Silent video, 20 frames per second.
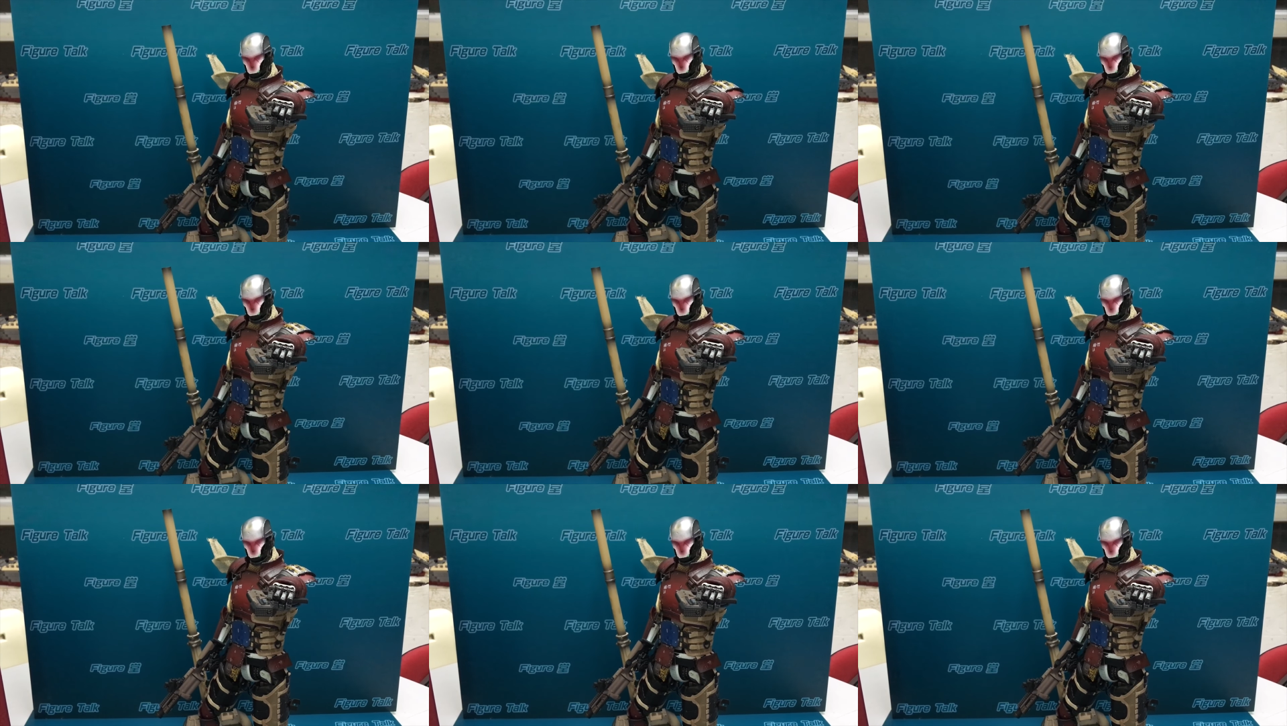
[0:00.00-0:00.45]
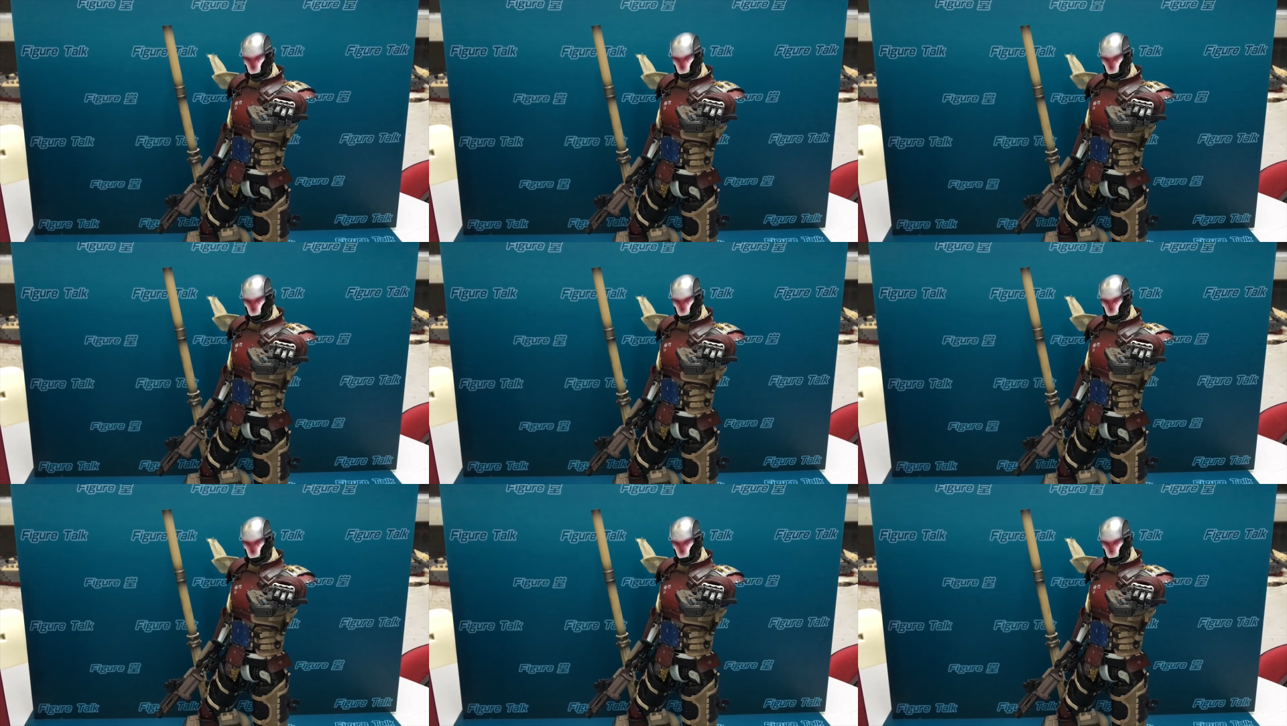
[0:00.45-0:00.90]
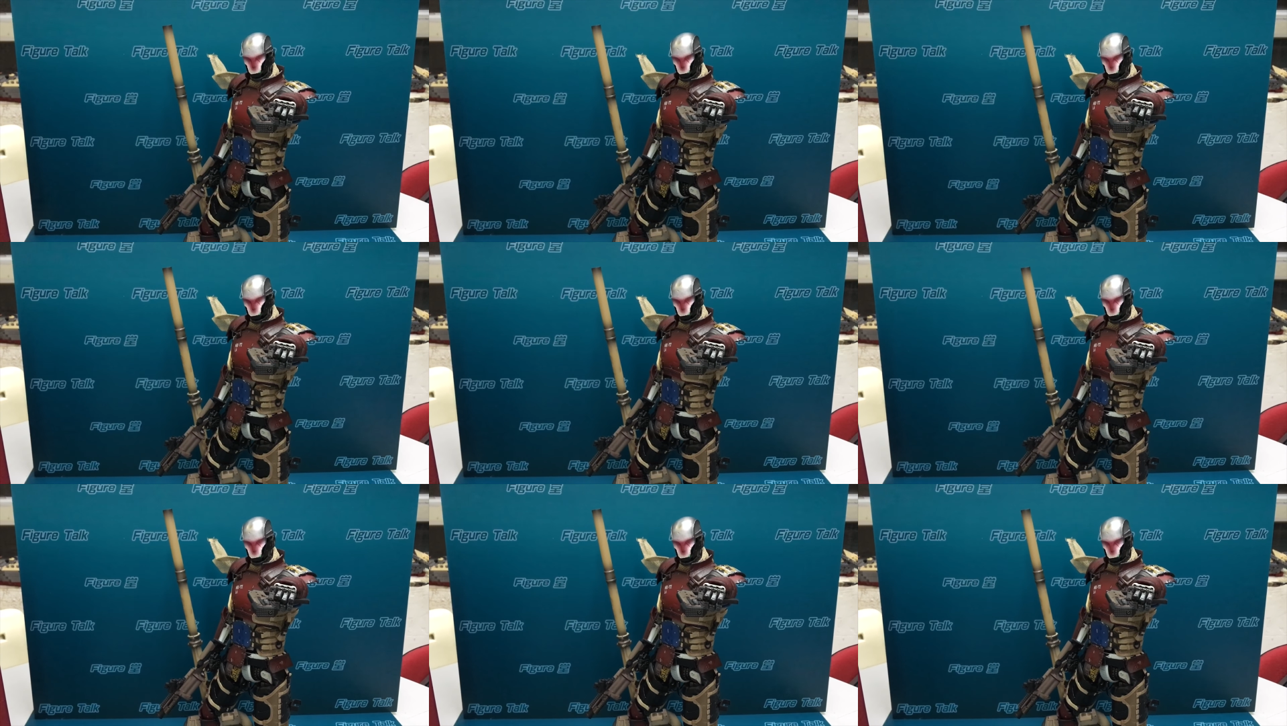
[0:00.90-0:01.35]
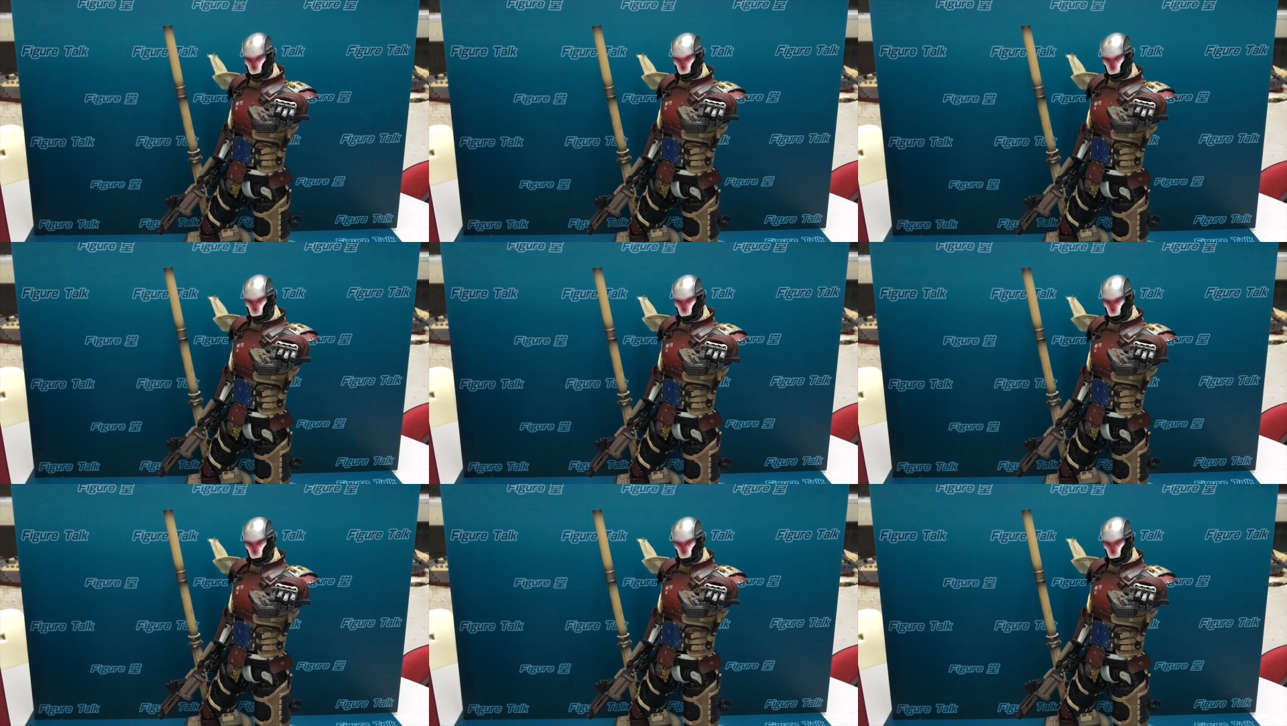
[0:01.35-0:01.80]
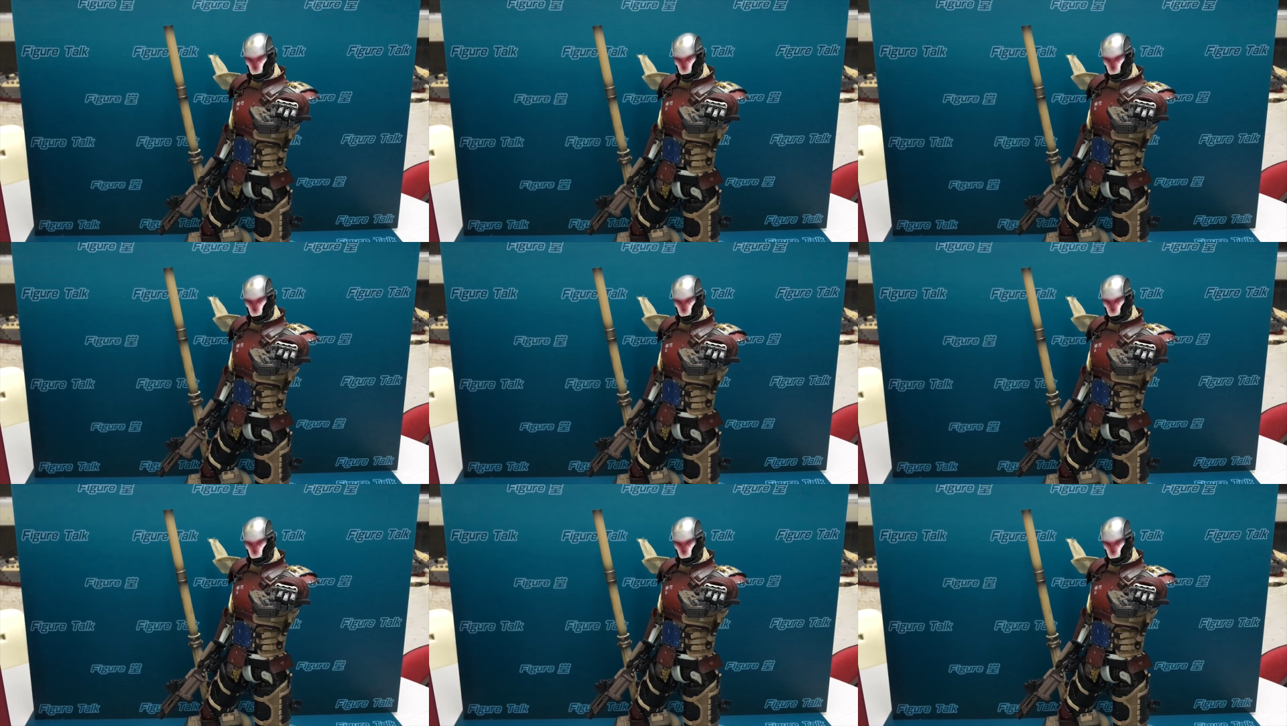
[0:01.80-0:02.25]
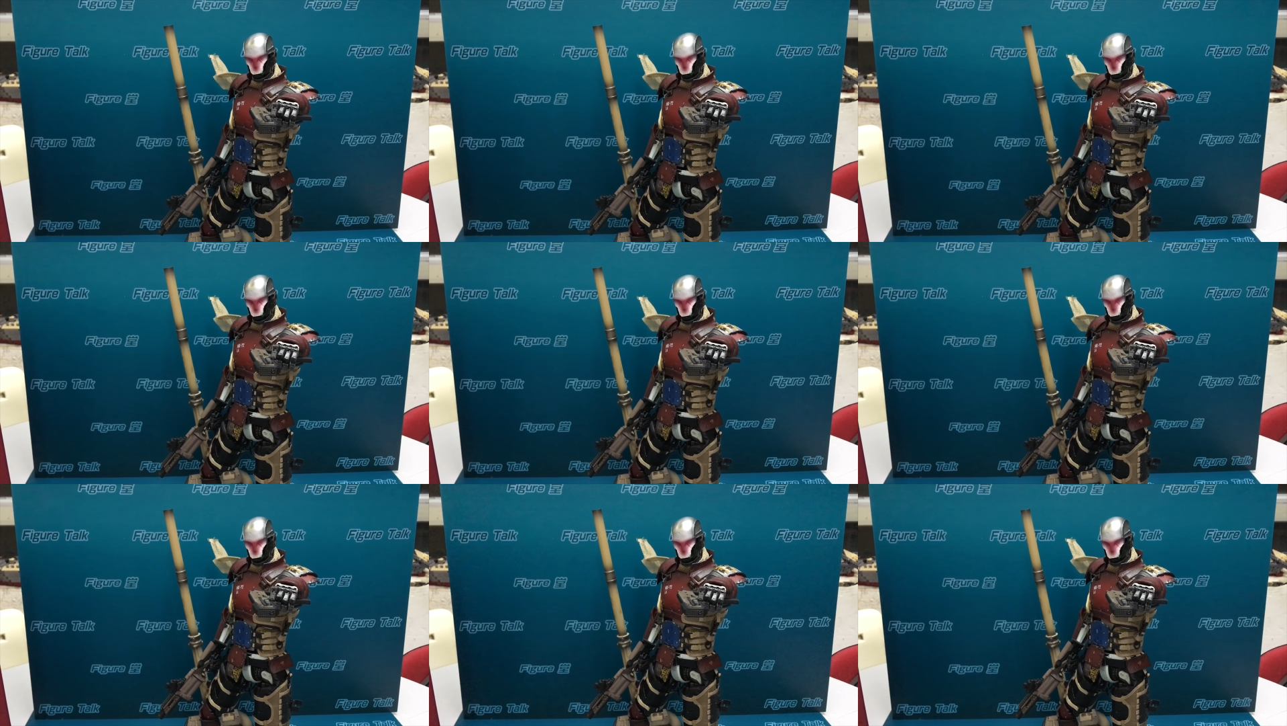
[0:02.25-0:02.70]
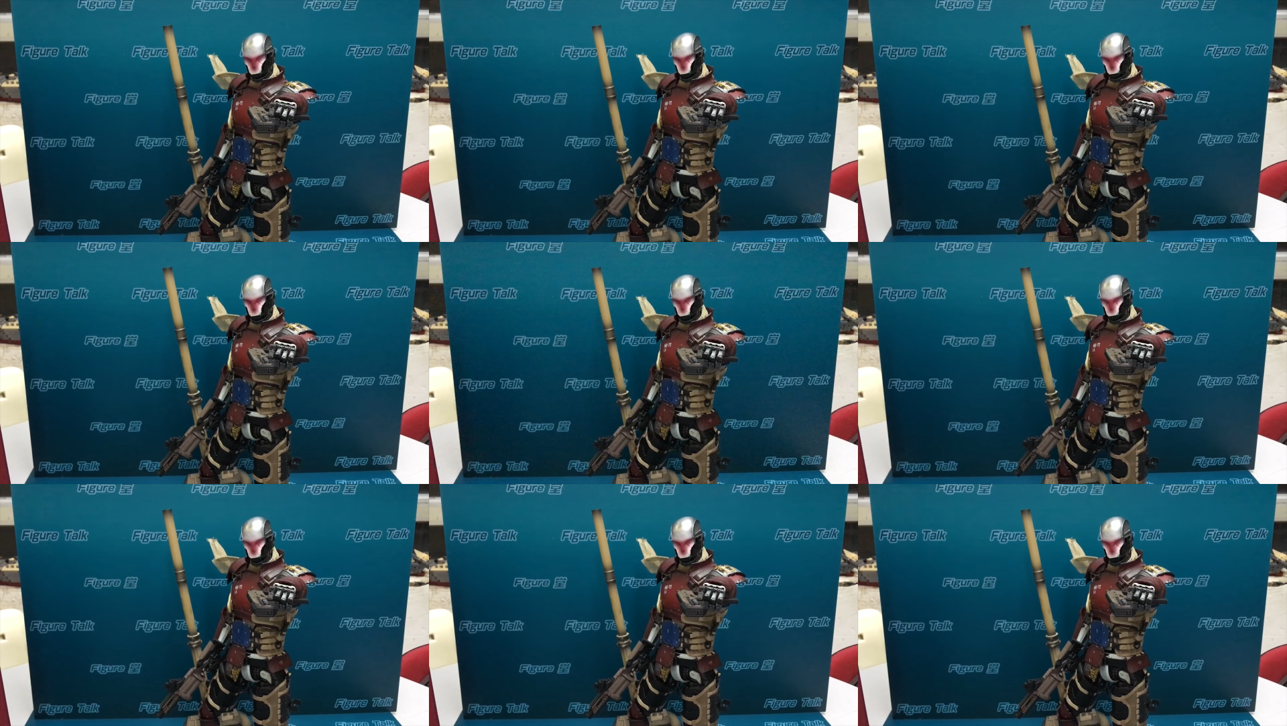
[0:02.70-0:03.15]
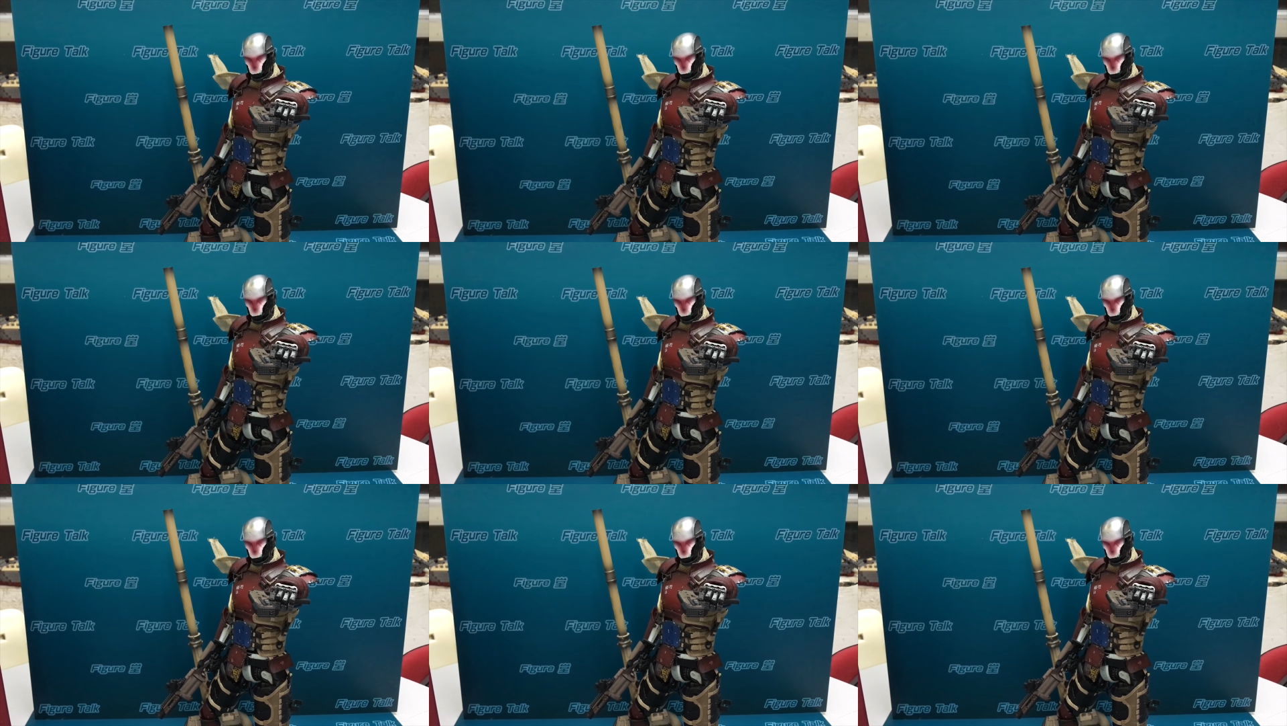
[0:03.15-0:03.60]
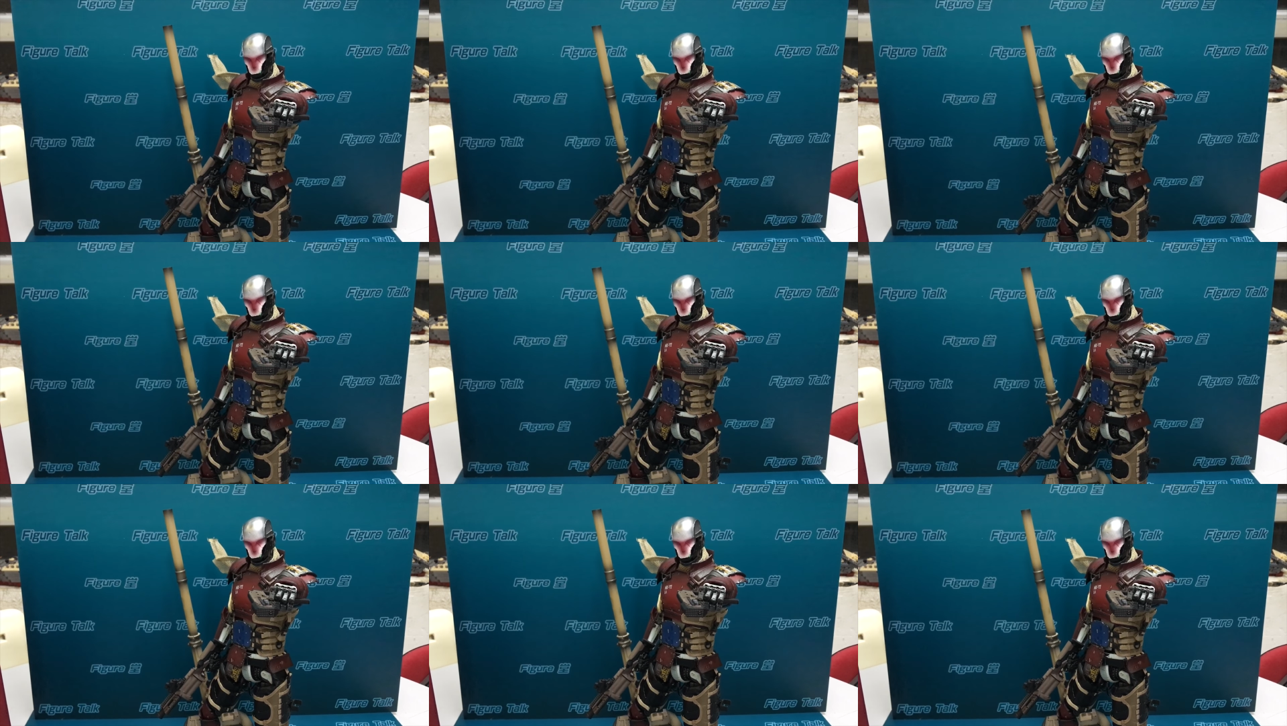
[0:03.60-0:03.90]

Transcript: [unreadable: no face in view]